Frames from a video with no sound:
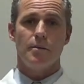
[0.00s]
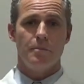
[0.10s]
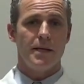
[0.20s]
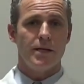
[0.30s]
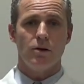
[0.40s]

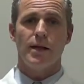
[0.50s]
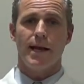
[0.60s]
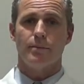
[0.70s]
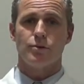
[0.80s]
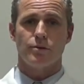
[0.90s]
medial
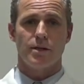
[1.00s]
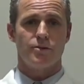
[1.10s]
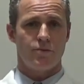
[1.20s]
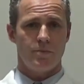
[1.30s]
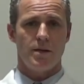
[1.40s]

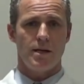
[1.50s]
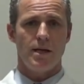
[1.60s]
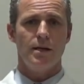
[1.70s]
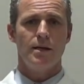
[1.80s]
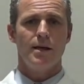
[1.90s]
hamstrings from the
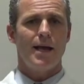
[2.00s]
knee